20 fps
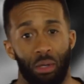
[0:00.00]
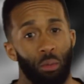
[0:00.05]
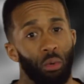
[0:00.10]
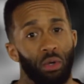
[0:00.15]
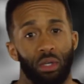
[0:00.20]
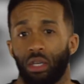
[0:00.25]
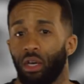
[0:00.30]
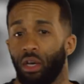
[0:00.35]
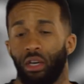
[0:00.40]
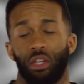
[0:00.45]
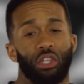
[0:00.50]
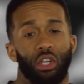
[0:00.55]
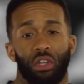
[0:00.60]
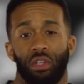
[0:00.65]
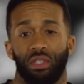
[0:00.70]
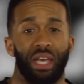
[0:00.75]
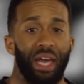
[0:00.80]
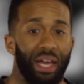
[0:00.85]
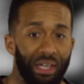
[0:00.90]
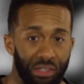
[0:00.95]
They want to cut each
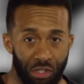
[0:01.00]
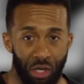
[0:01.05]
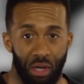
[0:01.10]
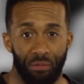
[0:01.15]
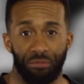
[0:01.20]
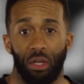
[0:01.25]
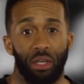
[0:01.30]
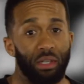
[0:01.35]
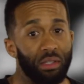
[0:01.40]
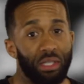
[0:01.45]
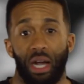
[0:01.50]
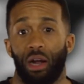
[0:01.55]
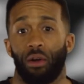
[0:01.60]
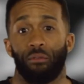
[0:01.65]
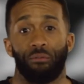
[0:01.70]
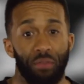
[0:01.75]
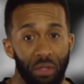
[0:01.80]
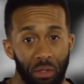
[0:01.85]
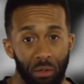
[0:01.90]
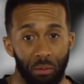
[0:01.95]
other's heads off the entire
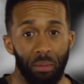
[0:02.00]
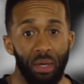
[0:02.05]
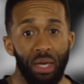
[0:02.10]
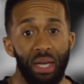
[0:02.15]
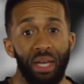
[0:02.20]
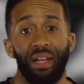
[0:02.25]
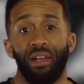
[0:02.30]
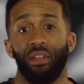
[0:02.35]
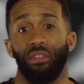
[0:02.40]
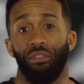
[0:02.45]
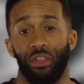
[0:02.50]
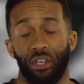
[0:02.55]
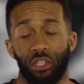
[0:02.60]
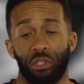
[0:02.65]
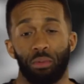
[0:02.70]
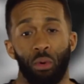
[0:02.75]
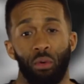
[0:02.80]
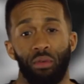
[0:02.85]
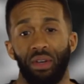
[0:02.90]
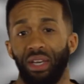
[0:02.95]
film.
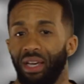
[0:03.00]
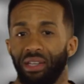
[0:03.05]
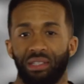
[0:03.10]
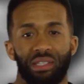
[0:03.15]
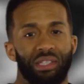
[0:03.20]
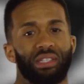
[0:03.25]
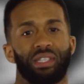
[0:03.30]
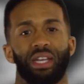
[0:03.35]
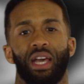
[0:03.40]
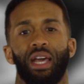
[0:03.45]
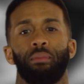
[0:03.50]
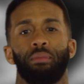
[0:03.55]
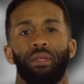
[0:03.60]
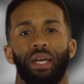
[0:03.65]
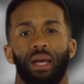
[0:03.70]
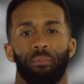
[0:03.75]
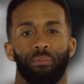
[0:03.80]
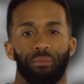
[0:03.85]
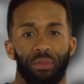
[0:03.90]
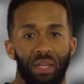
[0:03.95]
This movie, it's the same
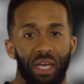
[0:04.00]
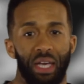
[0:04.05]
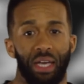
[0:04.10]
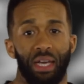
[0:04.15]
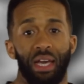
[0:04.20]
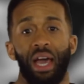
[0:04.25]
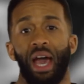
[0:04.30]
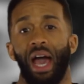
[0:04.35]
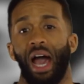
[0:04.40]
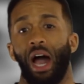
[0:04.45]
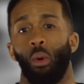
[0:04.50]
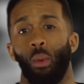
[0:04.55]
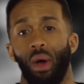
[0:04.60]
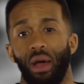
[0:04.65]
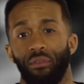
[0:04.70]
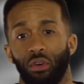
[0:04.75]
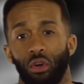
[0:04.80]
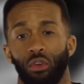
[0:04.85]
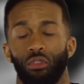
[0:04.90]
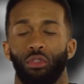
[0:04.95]
damn thing.
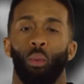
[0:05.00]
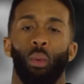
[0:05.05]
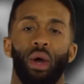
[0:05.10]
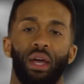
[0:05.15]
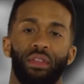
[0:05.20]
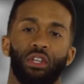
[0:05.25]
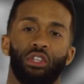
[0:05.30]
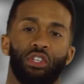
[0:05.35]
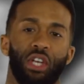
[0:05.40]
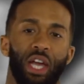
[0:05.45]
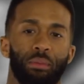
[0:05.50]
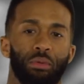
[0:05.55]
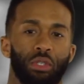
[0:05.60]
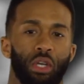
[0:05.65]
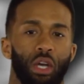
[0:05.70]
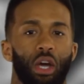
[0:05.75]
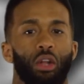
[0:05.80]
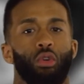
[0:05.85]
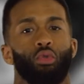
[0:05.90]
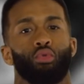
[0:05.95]
However, the way that James
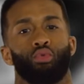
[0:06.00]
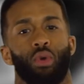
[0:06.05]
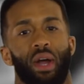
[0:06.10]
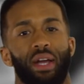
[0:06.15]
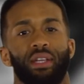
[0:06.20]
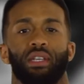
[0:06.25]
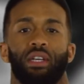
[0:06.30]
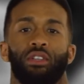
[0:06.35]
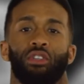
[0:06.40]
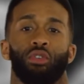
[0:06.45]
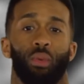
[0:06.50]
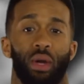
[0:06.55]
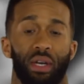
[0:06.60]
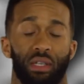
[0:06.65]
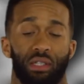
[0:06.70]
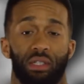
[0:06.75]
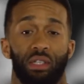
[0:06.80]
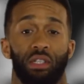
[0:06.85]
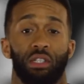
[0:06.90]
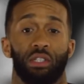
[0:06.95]
Gunn writes and
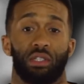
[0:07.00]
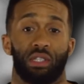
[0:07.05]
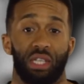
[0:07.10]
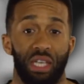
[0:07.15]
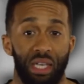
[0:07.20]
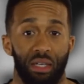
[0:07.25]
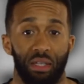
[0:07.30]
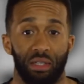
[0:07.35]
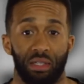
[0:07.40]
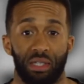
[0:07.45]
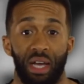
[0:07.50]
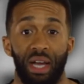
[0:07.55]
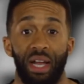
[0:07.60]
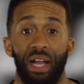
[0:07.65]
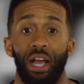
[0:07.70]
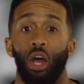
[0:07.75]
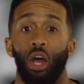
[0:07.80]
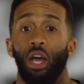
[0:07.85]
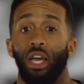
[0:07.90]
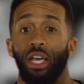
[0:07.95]
directs these scenes
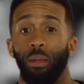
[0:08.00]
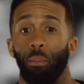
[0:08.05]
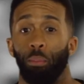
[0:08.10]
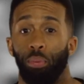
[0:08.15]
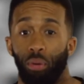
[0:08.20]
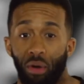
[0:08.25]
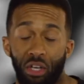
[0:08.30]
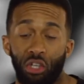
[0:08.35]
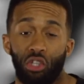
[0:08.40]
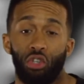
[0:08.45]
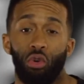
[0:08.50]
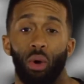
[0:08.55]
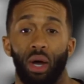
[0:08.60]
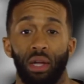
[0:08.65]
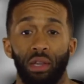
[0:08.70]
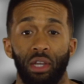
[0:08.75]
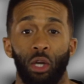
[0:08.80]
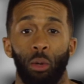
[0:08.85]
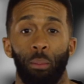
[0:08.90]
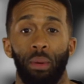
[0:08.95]
he brings you
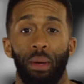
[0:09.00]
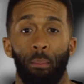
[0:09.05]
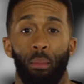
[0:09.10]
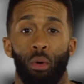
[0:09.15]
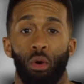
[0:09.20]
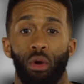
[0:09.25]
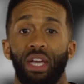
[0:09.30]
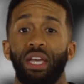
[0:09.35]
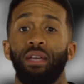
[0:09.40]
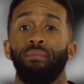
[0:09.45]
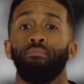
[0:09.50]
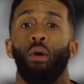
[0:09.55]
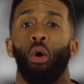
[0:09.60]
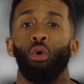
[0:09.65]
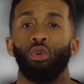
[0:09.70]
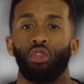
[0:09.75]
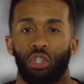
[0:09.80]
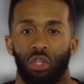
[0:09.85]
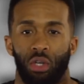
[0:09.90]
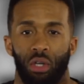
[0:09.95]
a little bit more
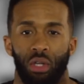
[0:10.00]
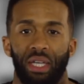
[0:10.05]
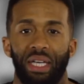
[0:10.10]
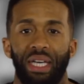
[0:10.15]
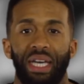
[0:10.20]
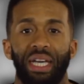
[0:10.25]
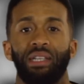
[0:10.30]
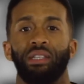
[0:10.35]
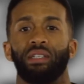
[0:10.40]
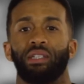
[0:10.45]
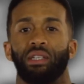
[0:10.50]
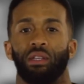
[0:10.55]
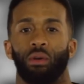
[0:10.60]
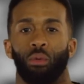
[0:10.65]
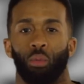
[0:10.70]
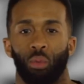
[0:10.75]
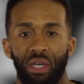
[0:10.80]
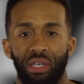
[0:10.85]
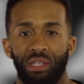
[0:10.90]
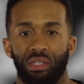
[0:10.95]
emotionally into the
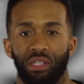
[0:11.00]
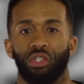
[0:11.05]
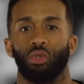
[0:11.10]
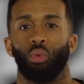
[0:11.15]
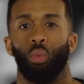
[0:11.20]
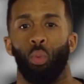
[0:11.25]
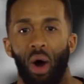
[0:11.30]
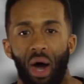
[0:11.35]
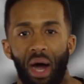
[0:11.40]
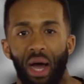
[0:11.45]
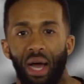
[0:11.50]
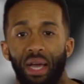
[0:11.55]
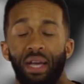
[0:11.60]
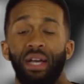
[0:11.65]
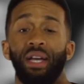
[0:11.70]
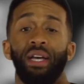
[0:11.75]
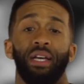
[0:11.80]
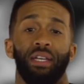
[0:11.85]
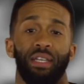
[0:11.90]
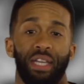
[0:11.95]
reasons why
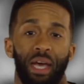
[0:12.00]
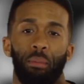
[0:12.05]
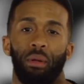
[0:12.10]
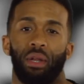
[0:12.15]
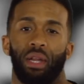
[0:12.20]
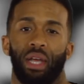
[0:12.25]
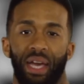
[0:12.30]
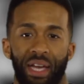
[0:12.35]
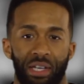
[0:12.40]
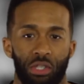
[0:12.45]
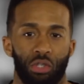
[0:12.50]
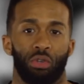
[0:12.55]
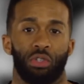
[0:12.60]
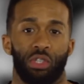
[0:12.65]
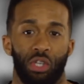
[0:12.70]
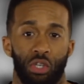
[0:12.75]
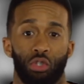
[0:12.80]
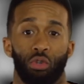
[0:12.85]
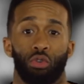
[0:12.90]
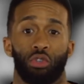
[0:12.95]
Nebula hates her
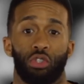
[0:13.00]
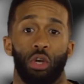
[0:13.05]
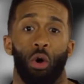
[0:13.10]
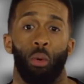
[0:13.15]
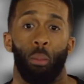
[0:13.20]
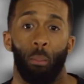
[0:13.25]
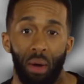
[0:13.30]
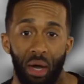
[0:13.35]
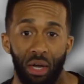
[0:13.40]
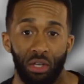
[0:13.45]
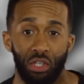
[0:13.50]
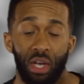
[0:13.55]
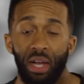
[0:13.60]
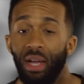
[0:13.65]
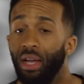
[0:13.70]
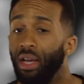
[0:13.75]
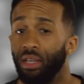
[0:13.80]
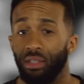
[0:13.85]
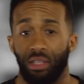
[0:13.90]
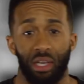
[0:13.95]
sister so much.
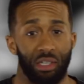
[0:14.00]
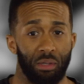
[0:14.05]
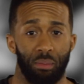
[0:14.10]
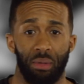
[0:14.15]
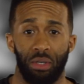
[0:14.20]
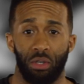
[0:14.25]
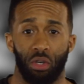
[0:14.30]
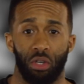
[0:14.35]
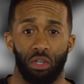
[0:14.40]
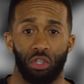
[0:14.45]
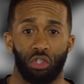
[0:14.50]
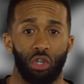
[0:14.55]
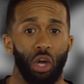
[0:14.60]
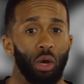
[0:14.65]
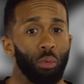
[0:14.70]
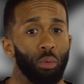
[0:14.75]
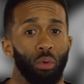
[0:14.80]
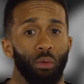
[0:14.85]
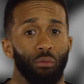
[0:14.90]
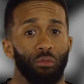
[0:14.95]
Doesn't mean you're going to
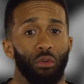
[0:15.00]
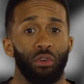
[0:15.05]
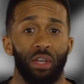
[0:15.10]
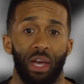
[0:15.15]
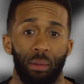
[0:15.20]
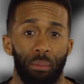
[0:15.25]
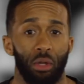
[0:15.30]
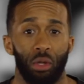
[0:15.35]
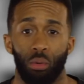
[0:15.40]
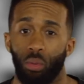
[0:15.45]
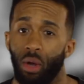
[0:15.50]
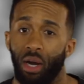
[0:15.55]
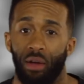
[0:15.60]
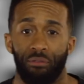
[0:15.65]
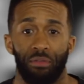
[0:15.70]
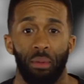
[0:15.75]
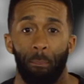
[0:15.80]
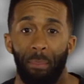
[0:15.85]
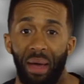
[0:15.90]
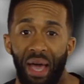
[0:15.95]
start rooting for Nebula right
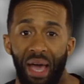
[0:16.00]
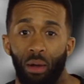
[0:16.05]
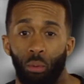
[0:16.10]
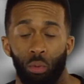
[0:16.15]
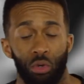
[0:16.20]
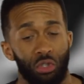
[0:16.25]
off the bat.